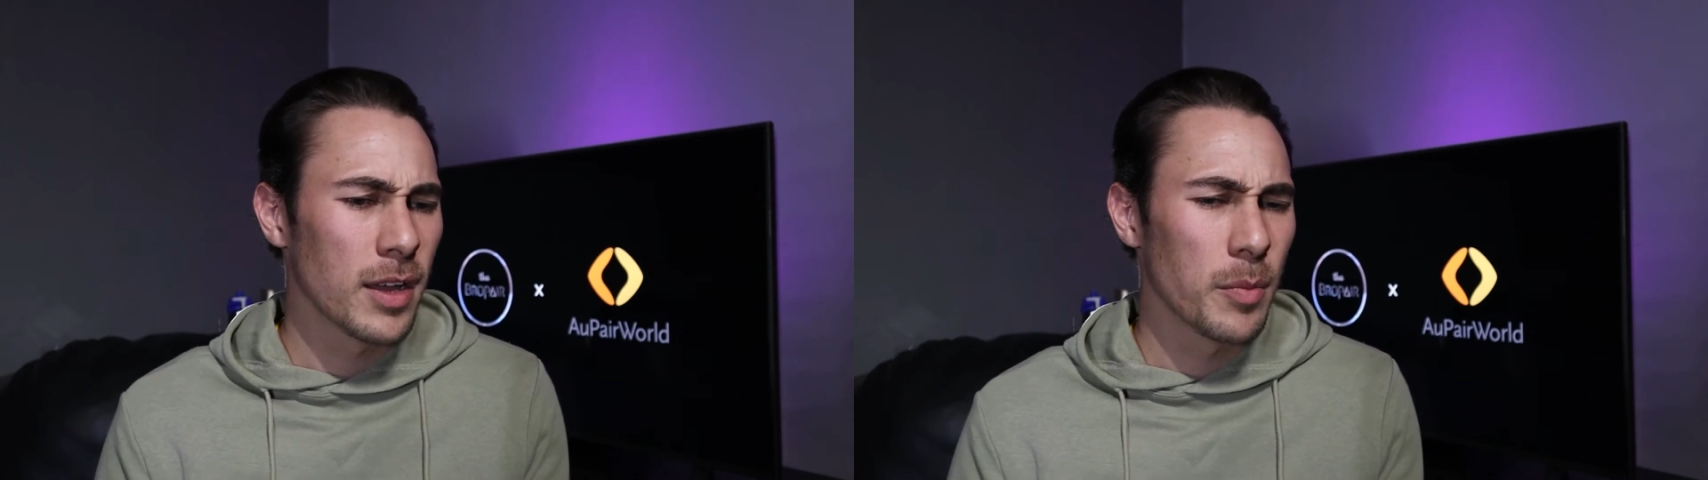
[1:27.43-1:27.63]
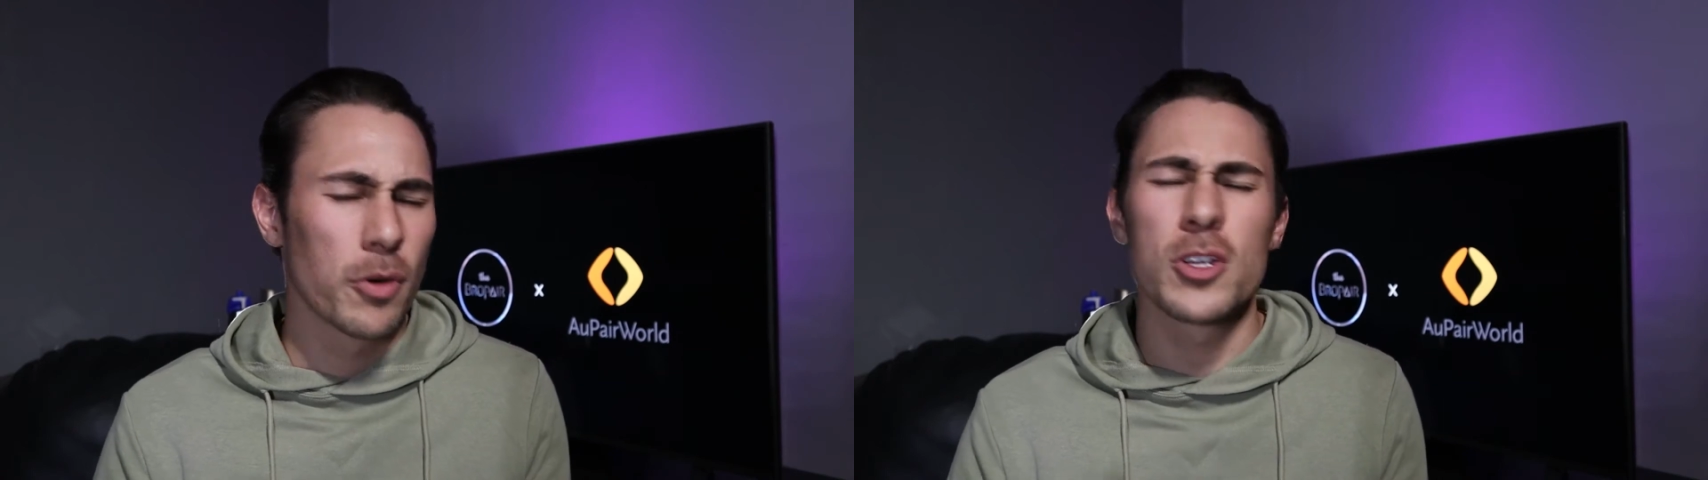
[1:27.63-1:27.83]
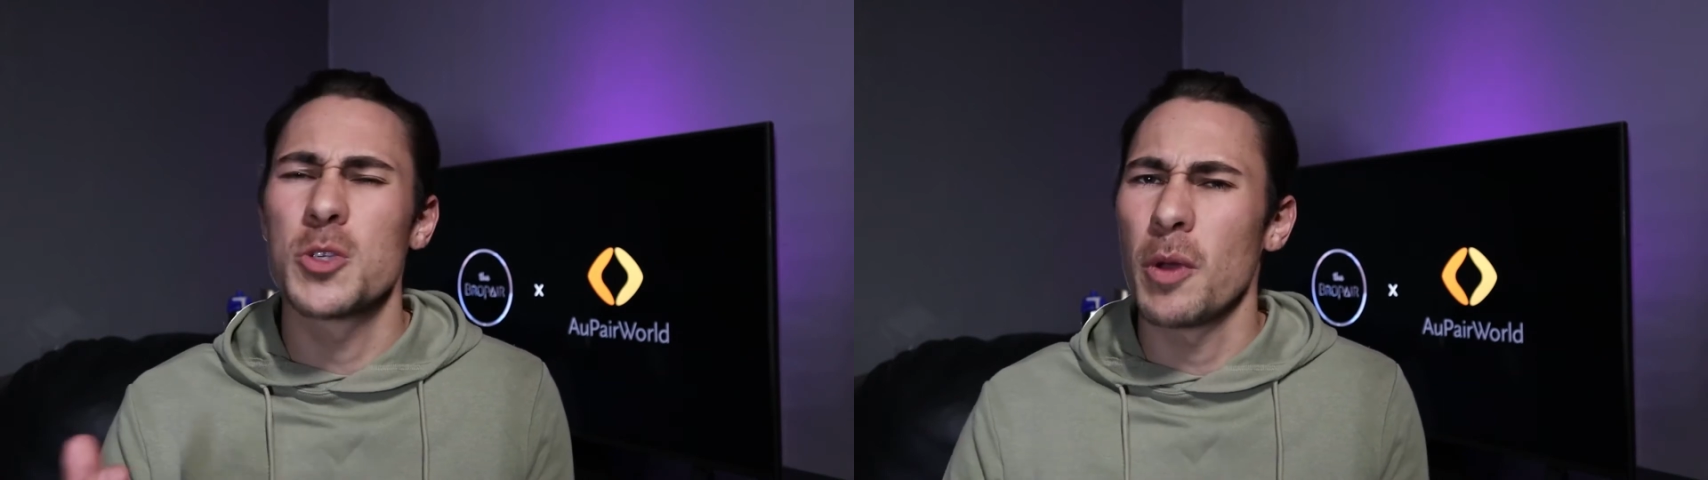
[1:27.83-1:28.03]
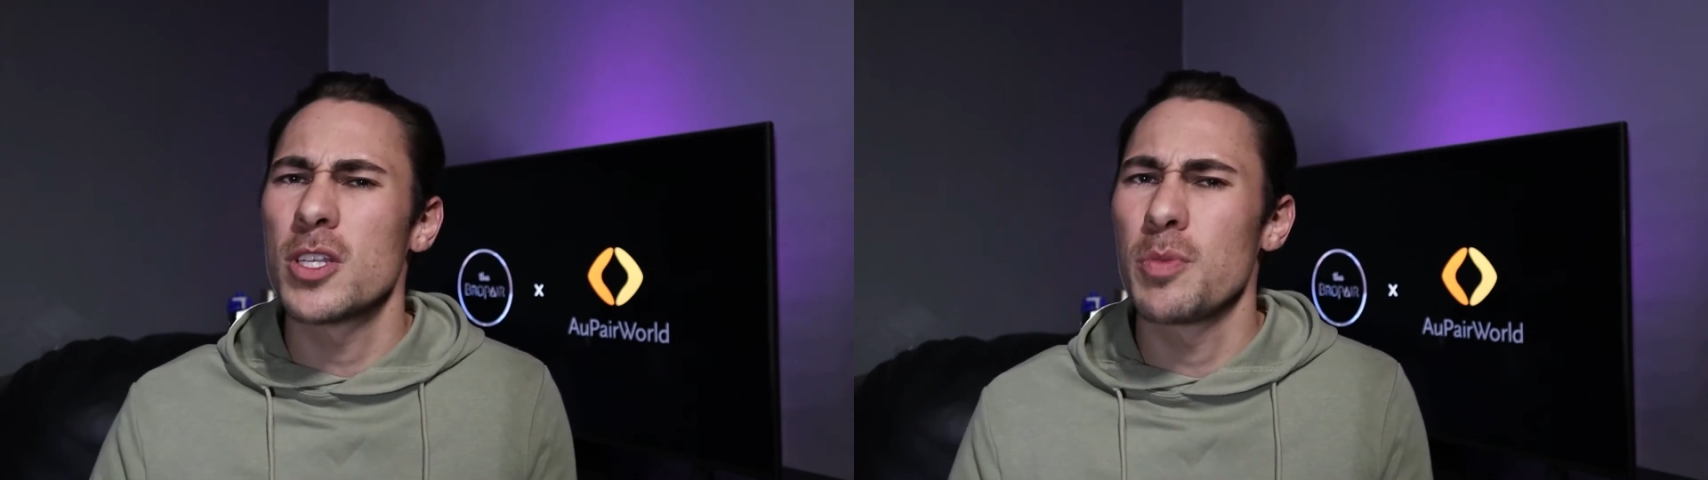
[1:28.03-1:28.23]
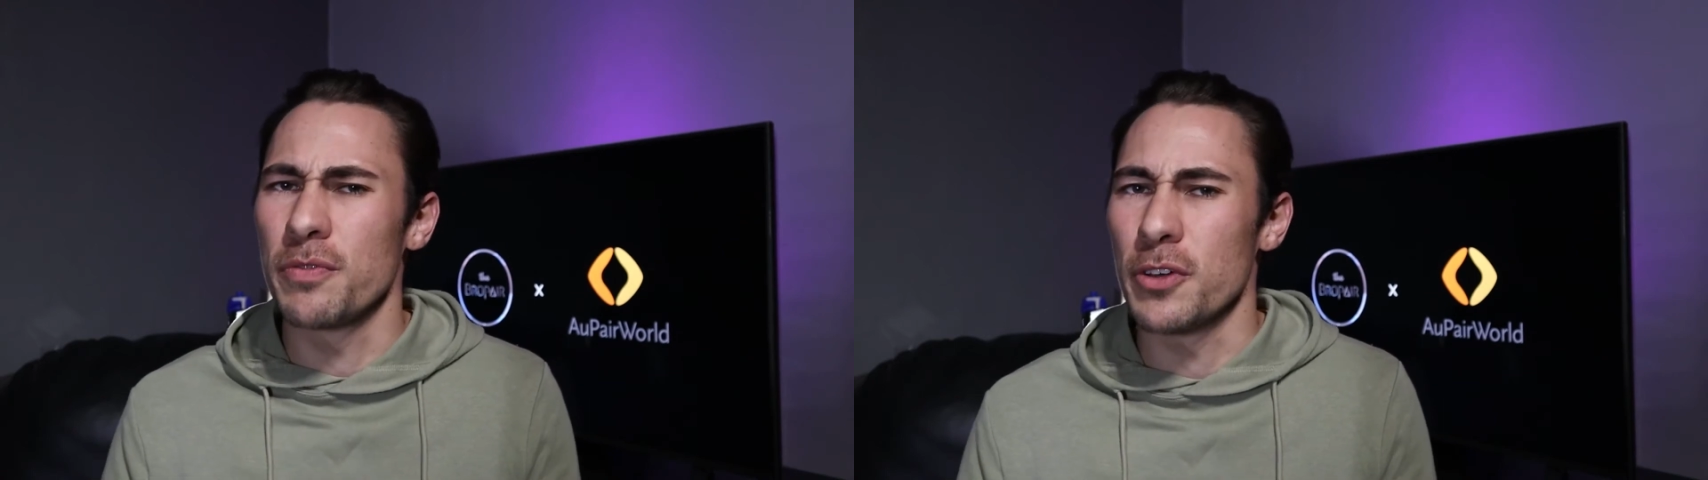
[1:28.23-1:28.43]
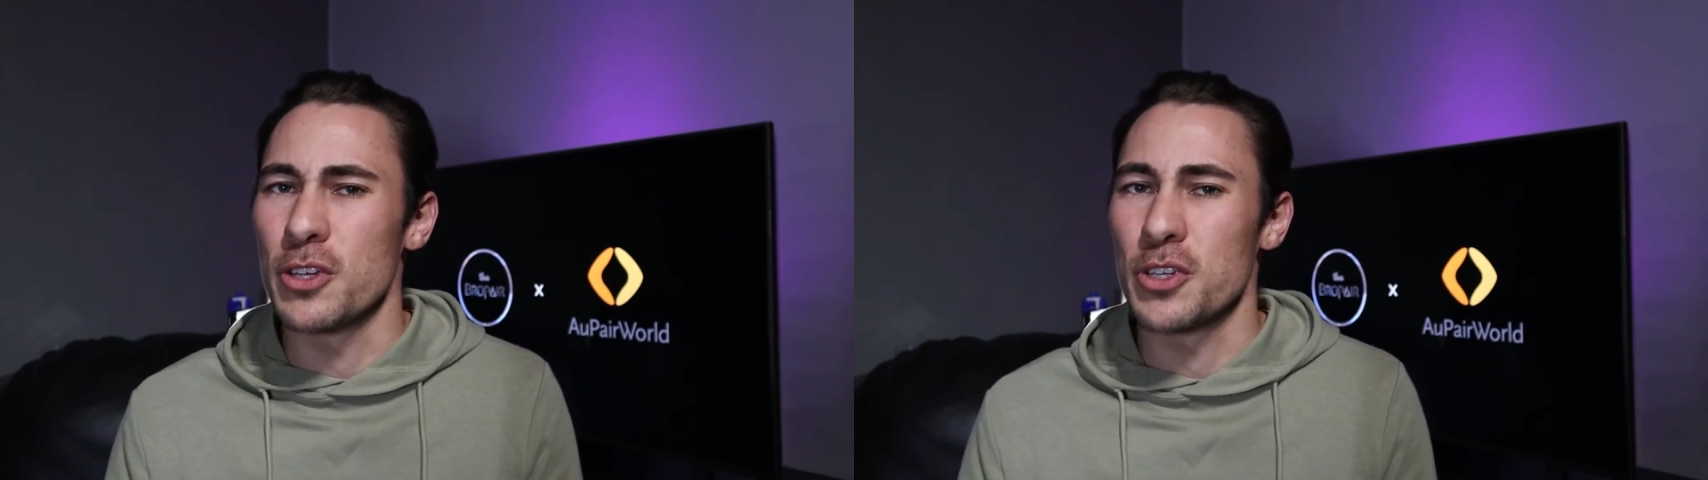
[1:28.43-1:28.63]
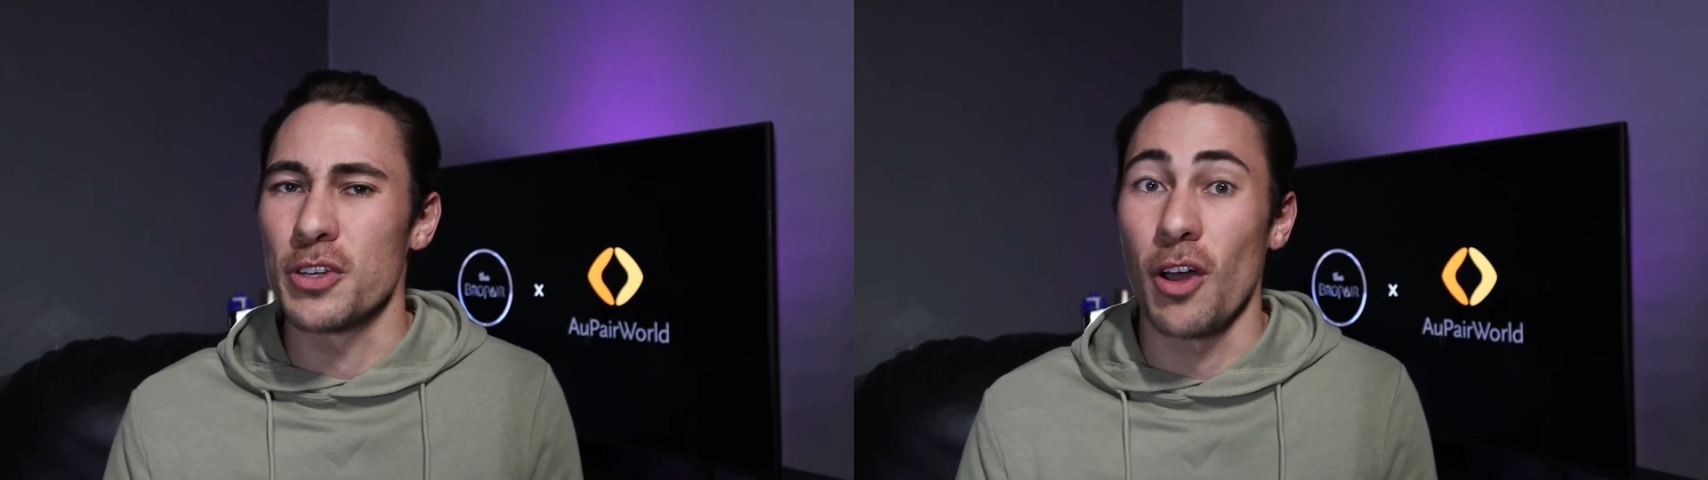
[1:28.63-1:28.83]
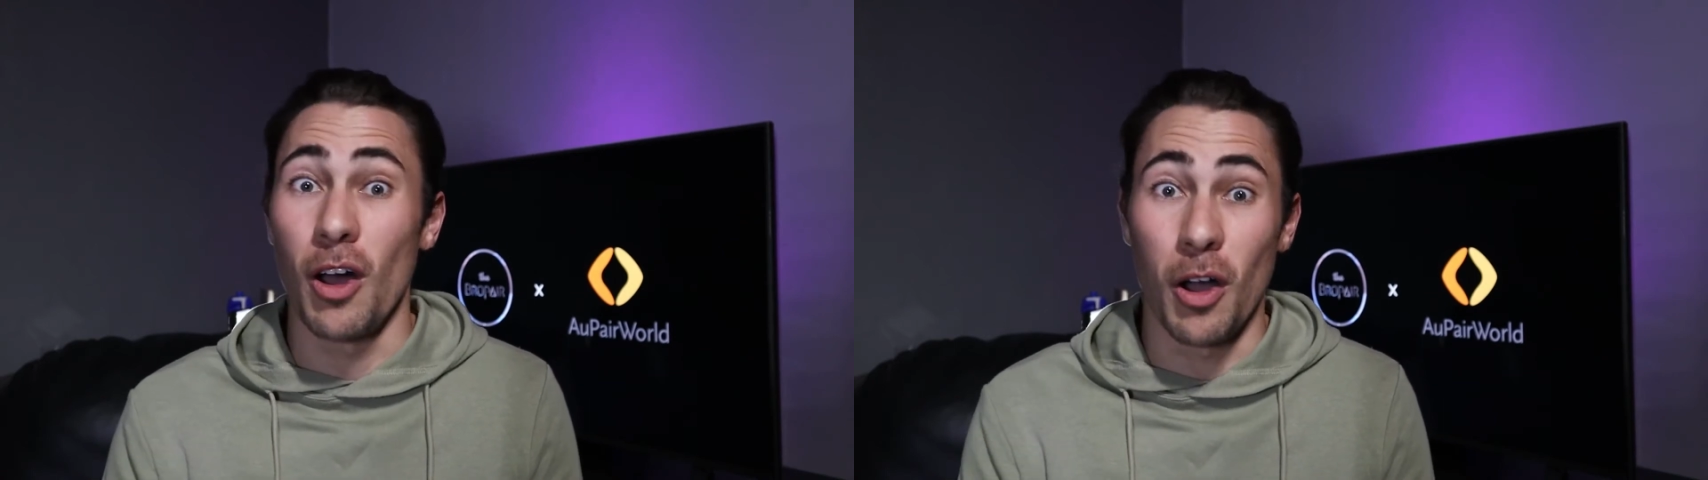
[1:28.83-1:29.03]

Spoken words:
more responsible version